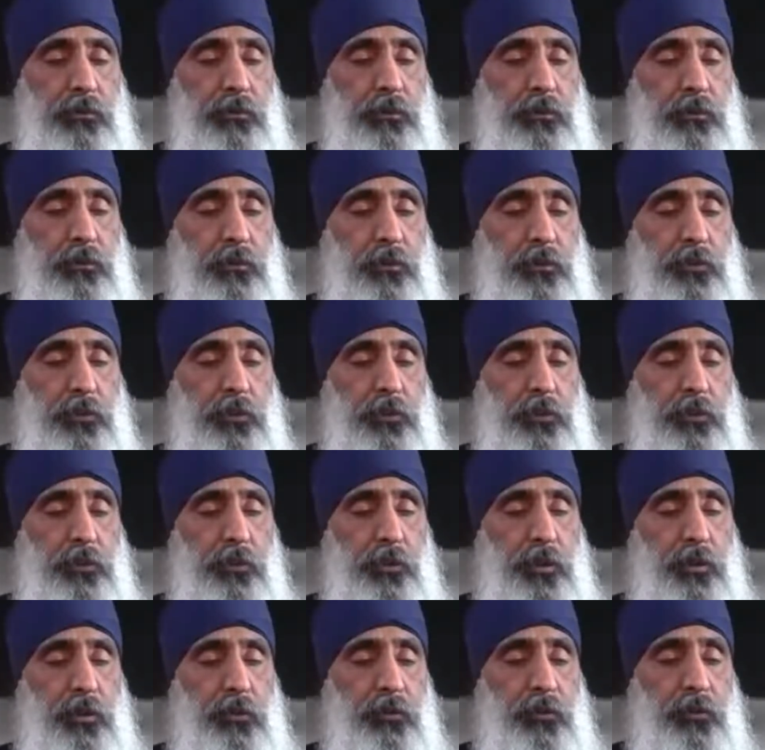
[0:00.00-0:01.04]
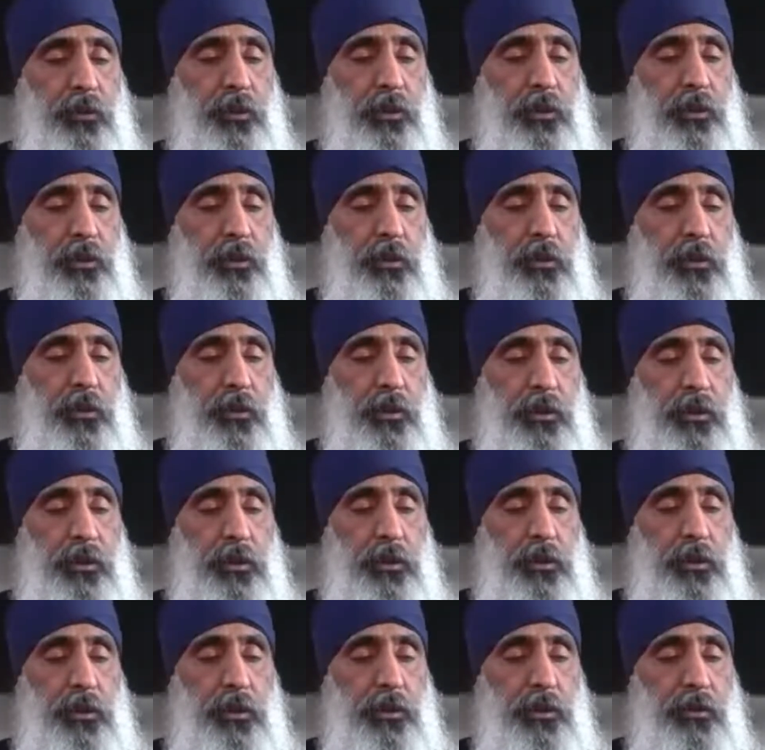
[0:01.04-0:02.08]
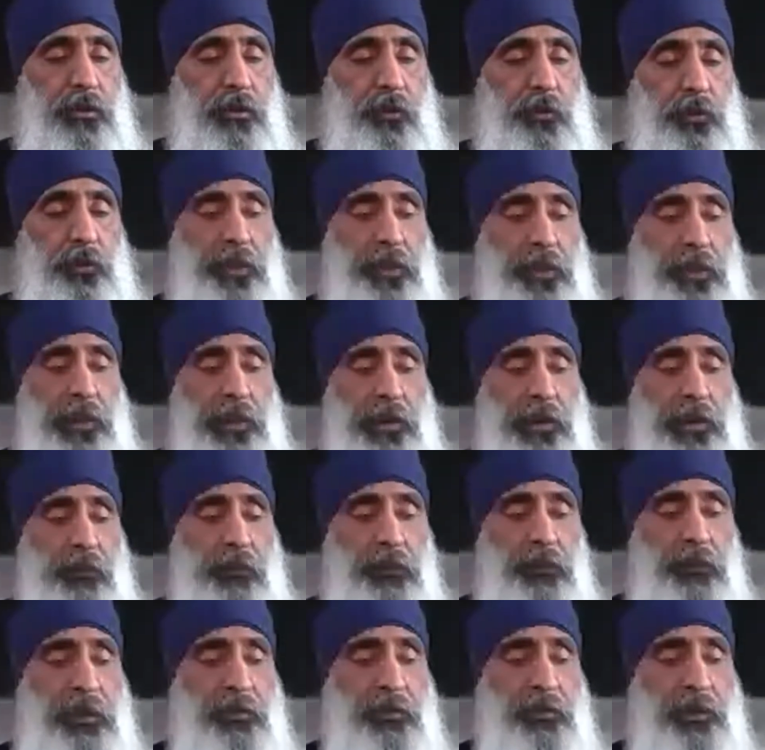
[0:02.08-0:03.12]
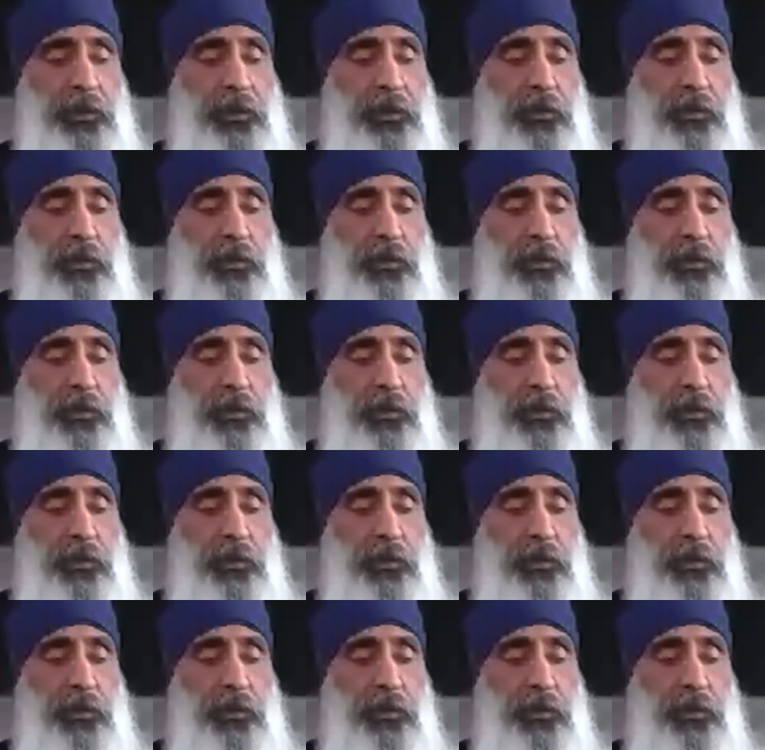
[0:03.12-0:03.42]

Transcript: So you're not thinking about it,